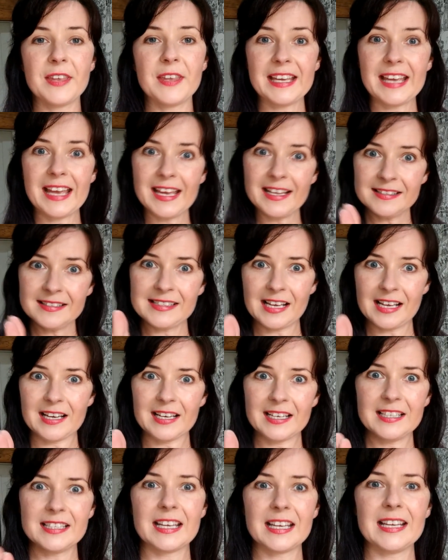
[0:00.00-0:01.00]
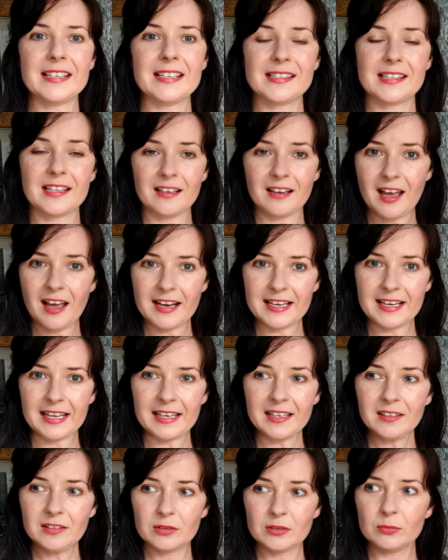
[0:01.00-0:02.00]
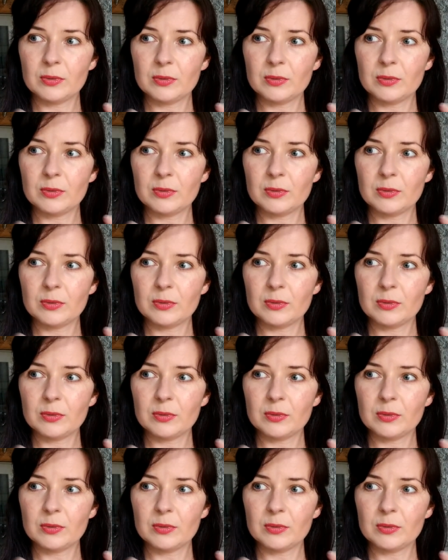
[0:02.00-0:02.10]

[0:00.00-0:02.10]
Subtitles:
The inside is the lining,